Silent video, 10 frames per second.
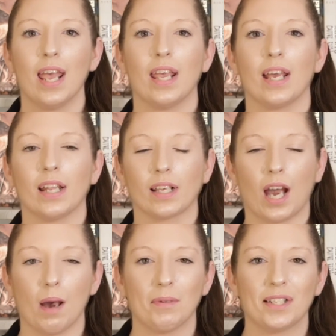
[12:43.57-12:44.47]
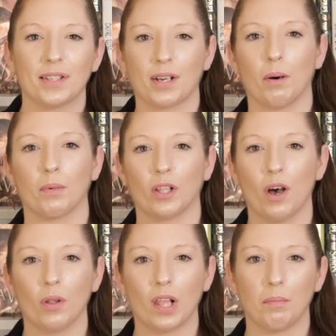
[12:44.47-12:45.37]
And in the comments down
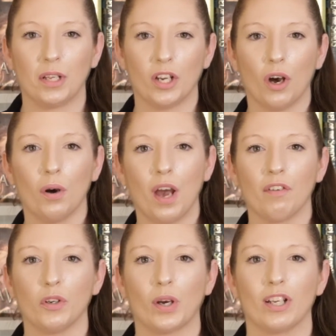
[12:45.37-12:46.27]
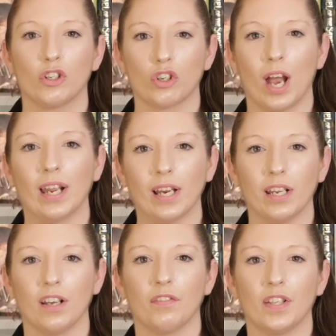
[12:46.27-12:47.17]
below, let me know, have you guys tried
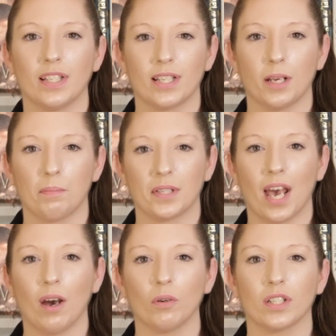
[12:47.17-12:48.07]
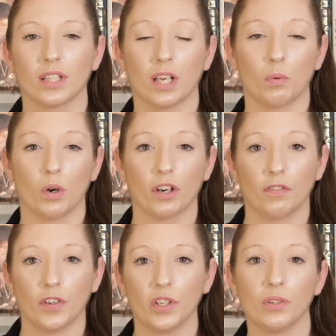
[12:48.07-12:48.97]
any of these tips out? Did they work
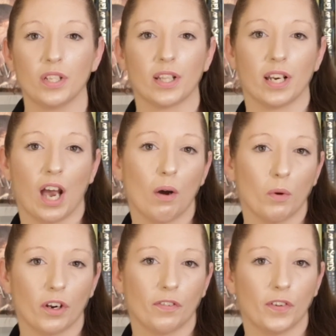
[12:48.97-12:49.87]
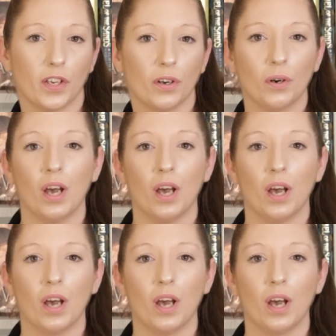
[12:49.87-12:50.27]
for you? Did they not work for you?